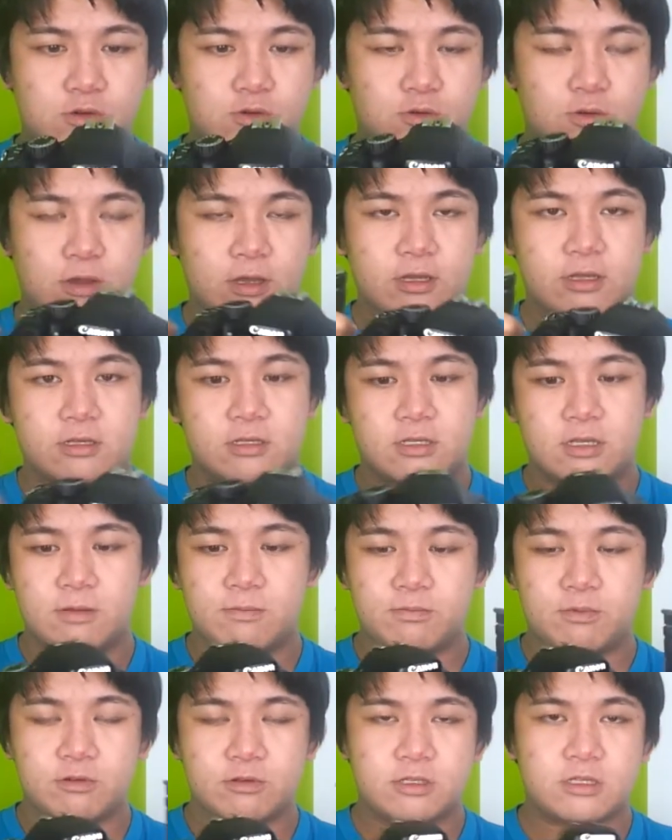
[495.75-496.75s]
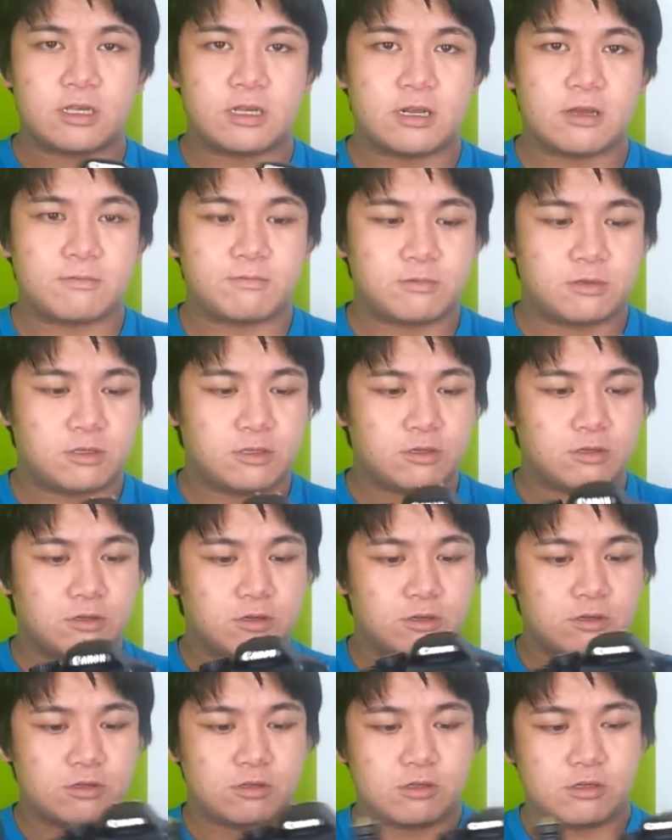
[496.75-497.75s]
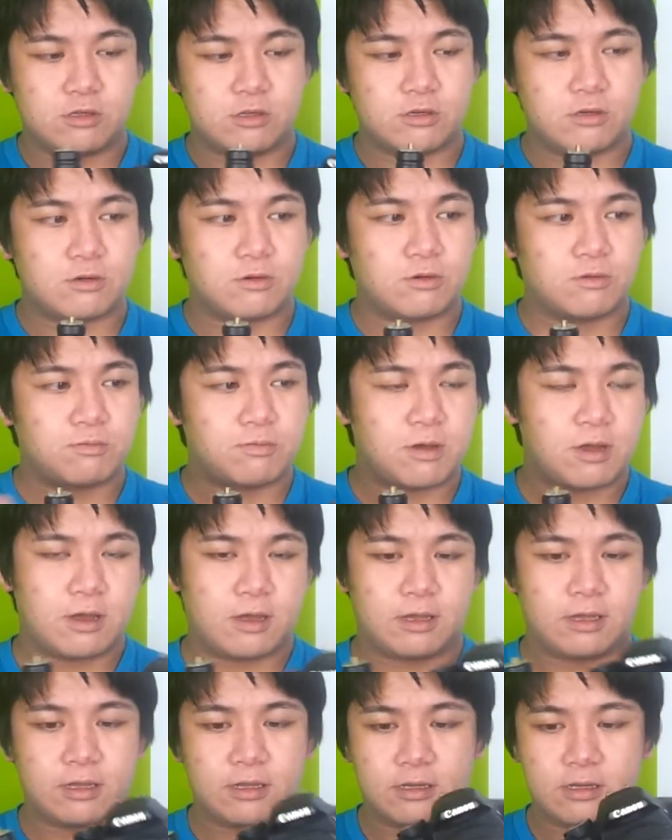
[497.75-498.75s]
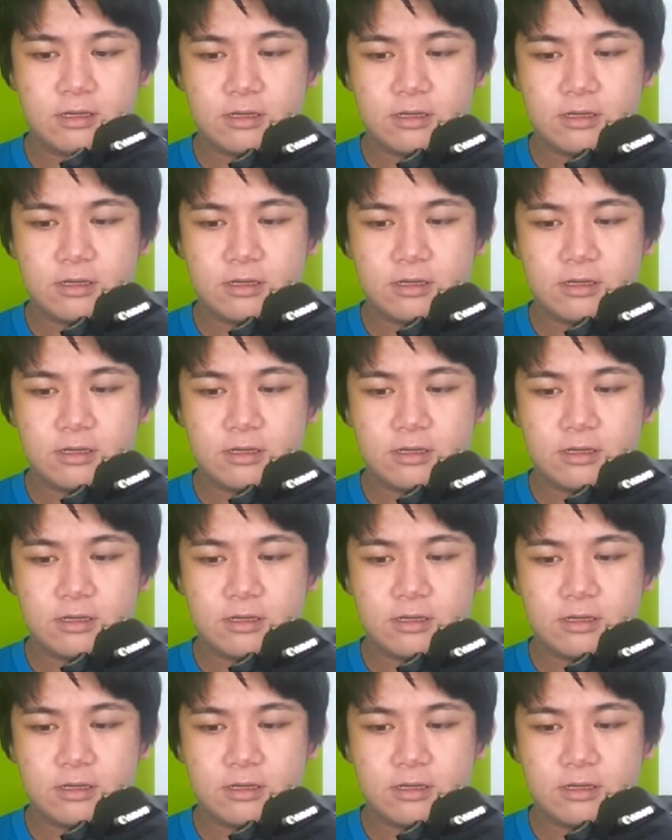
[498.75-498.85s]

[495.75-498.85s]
quick simple setups you could do buying